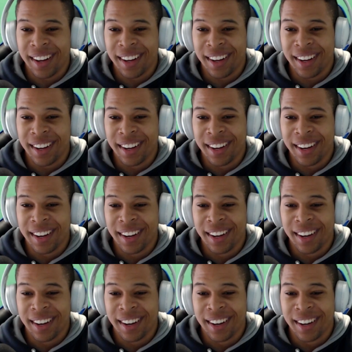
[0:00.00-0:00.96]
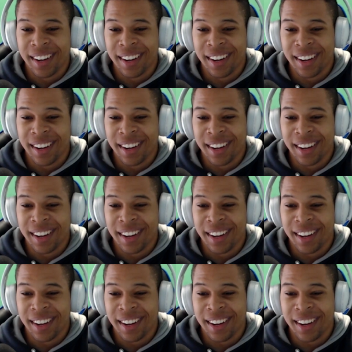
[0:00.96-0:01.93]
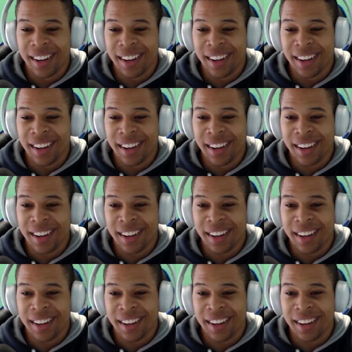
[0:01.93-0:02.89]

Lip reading: (silence)